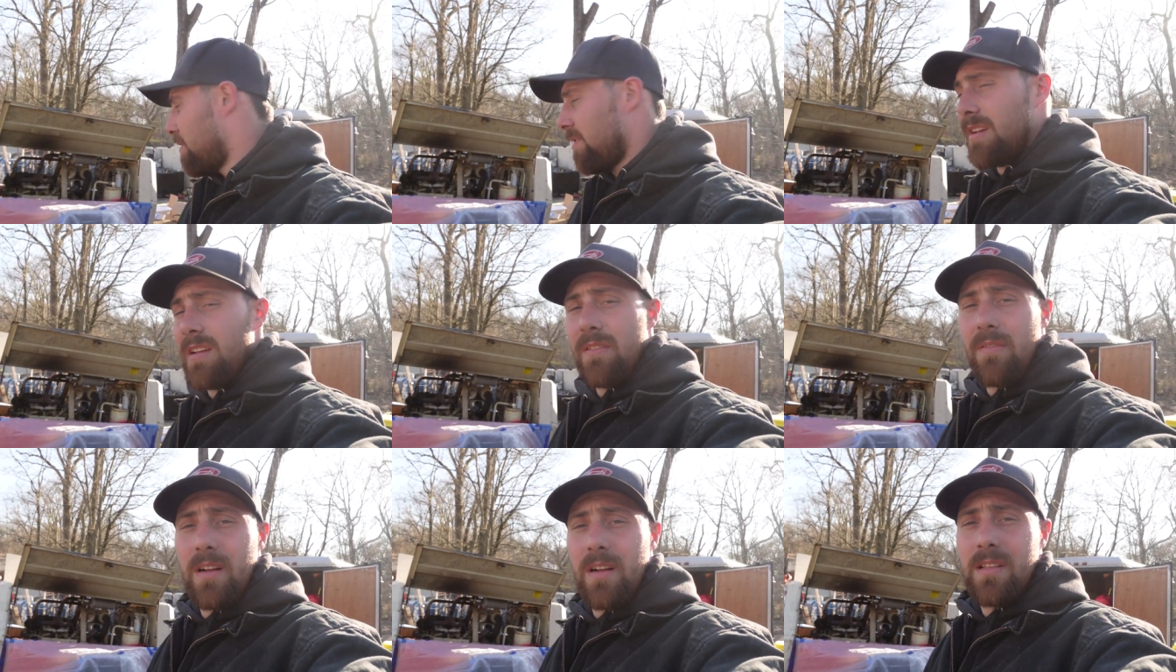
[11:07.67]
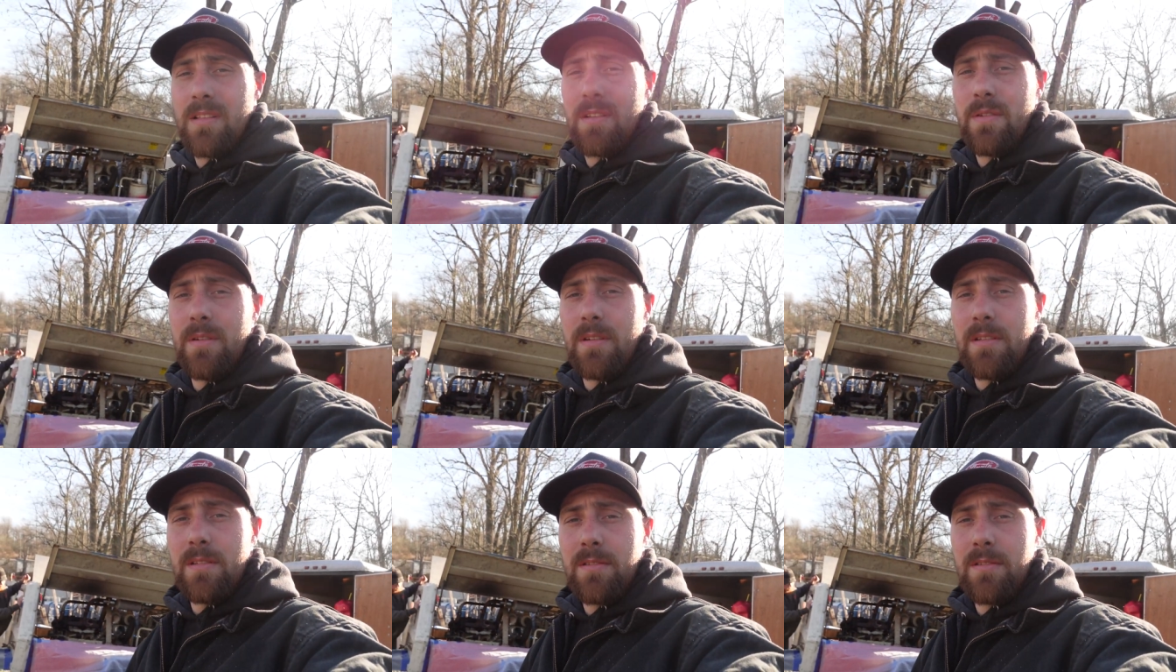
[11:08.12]
We're gonna get right
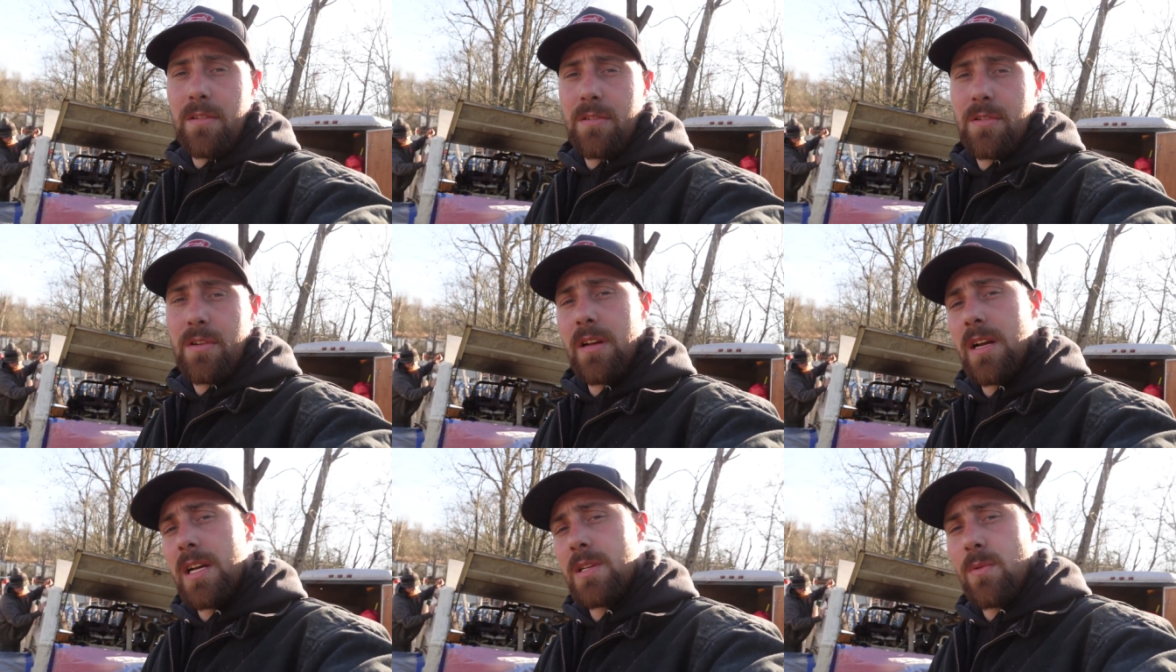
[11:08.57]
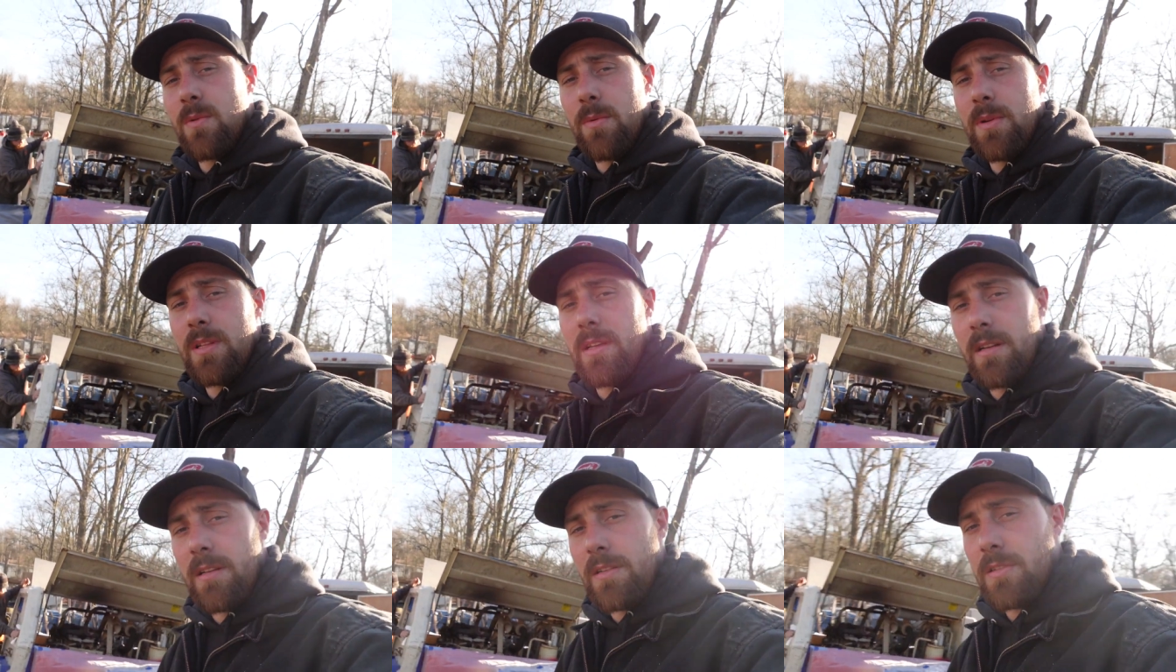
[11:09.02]
to it. So I'll show you guys what we
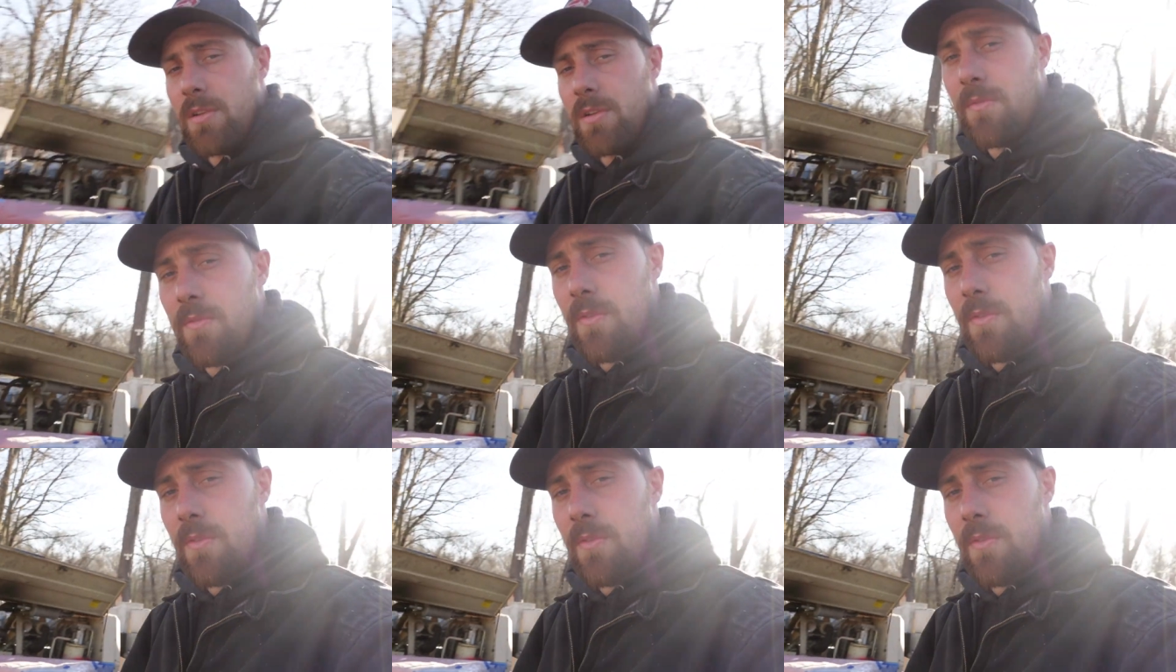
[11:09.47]
did so